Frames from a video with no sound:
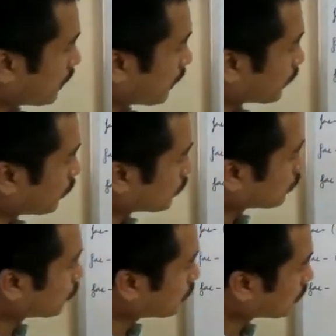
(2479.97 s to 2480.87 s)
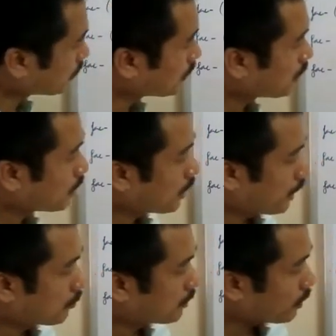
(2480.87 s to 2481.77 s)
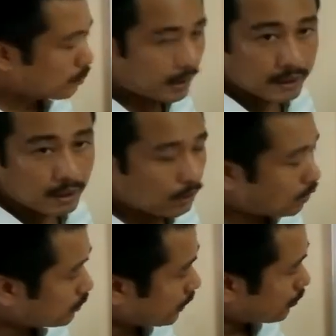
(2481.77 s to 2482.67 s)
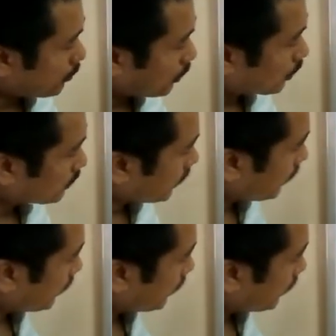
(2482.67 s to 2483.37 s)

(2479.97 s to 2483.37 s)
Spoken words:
electrons to both empty orbital of carbon monoxide